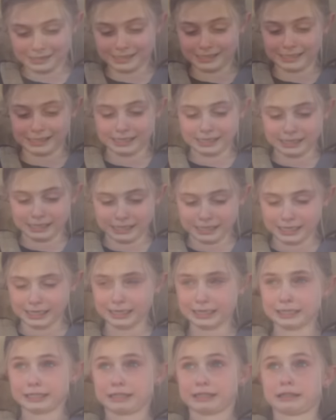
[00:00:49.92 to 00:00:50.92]
He
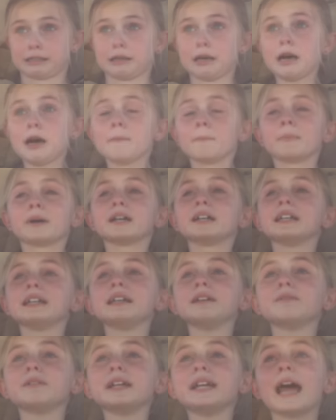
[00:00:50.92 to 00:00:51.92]
is. But
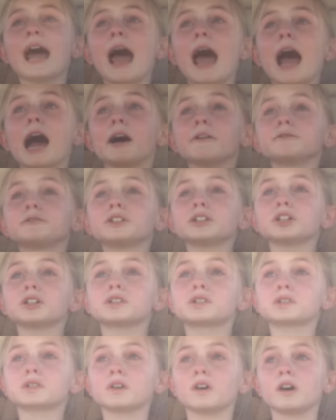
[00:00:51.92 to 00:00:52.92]
even after
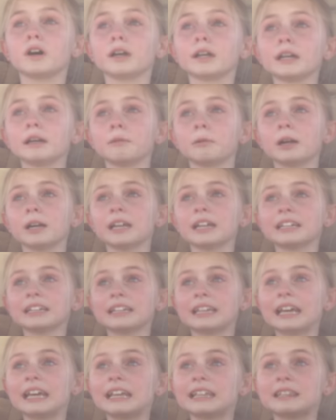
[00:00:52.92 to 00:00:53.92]
school, he wouldn't
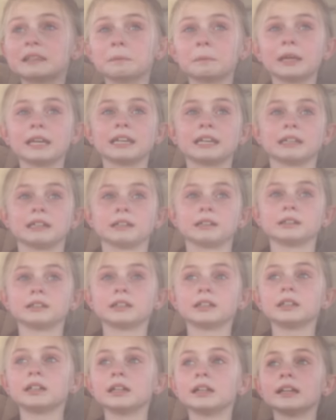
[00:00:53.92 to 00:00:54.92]
kiss me.
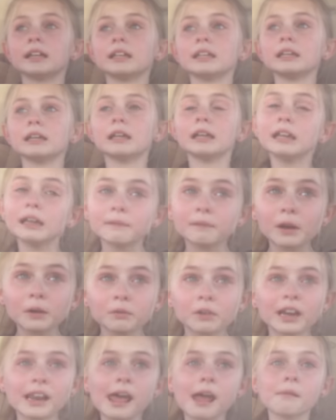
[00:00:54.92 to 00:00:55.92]
Okay.
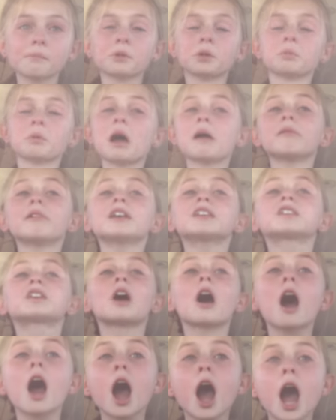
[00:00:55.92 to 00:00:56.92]
Even when everyone was
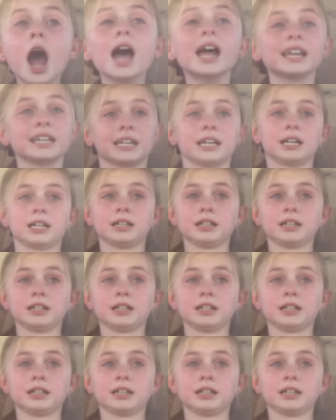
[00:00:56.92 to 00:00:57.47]
gone.